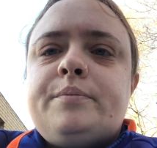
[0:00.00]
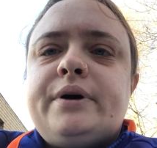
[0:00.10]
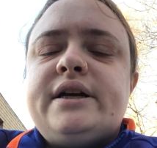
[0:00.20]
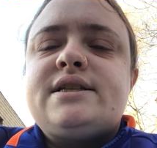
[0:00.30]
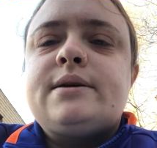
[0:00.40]

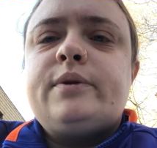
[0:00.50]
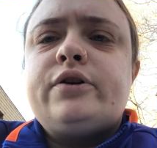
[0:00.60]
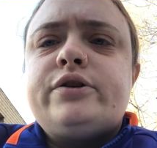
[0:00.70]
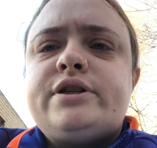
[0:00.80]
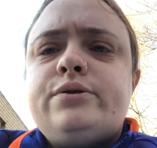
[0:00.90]
but it's
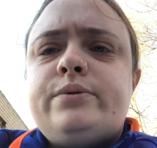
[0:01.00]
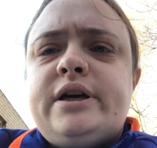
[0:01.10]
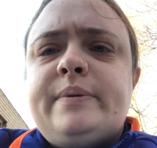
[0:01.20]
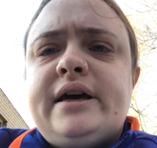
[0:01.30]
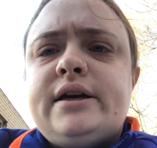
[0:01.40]
similar to
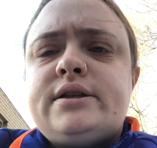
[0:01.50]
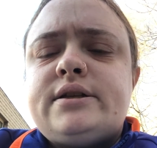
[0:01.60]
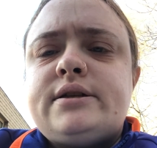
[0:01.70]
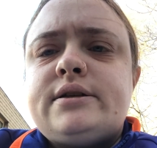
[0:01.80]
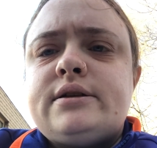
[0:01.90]

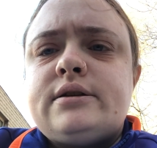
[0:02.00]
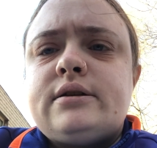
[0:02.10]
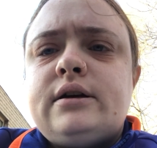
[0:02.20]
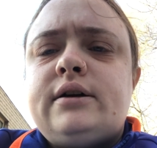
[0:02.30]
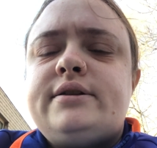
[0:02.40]
Ebates.
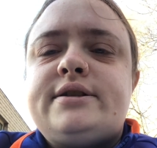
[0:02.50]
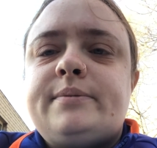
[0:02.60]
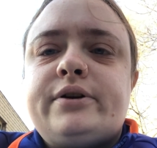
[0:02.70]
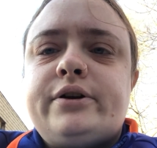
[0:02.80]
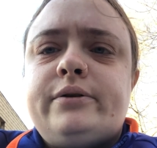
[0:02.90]
Uh, it's
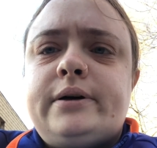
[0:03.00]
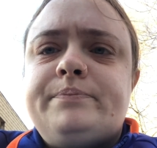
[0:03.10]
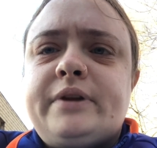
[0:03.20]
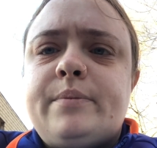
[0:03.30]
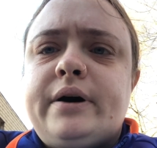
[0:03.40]
similar to
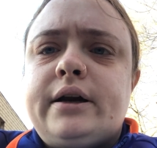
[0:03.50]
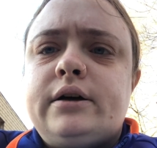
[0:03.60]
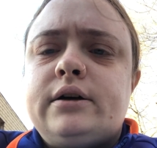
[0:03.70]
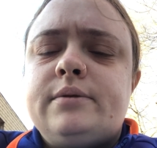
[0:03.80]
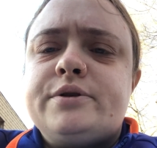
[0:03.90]
um,
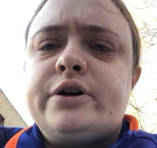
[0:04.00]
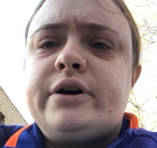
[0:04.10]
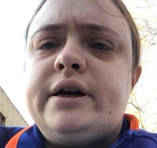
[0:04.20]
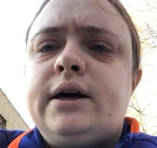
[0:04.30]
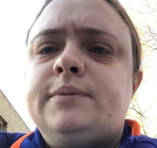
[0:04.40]
Ibotta. I'm
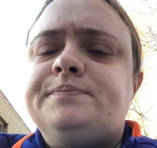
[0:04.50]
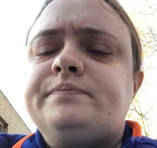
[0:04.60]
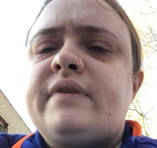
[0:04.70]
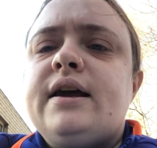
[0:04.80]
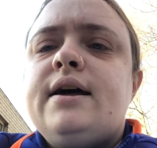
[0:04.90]
sorry,
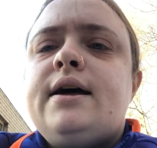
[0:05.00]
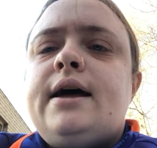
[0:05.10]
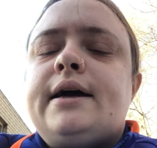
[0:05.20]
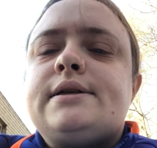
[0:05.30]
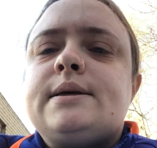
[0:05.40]
um,
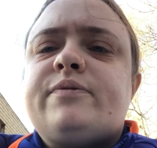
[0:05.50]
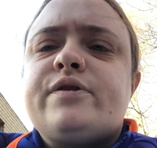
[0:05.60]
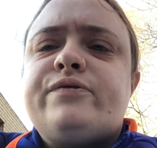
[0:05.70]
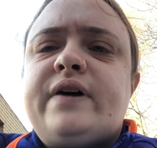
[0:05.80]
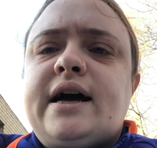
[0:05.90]
except for
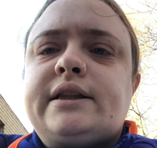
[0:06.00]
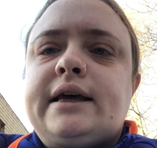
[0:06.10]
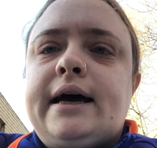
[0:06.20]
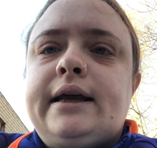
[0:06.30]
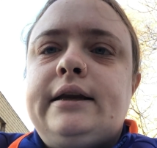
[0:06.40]
the fact
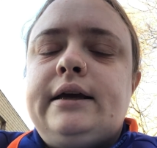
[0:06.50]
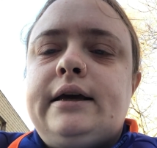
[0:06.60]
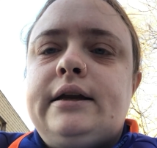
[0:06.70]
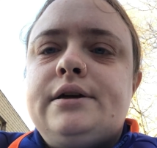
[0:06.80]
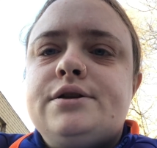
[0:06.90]
that
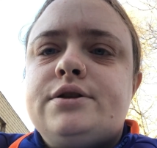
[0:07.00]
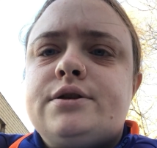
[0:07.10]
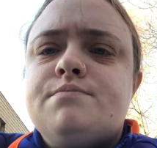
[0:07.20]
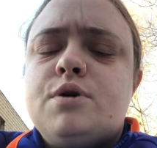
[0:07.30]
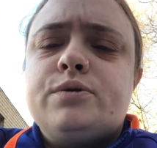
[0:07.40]
it is
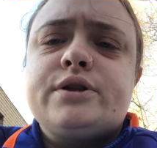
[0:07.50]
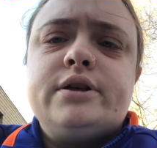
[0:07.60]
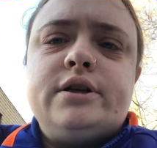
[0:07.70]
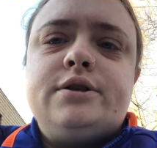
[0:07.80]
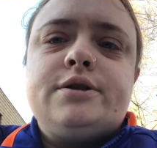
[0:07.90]

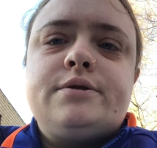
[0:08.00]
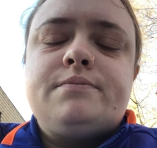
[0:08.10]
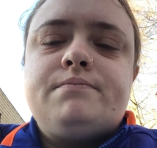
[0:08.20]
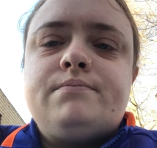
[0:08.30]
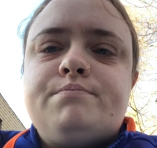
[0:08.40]
mostly it's
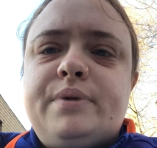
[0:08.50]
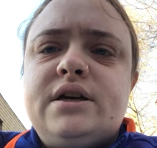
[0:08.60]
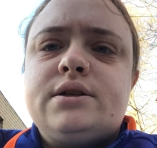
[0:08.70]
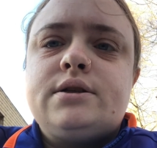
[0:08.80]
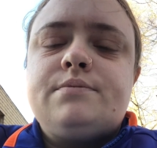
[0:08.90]

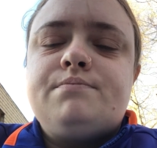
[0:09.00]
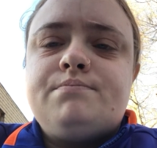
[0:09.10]
based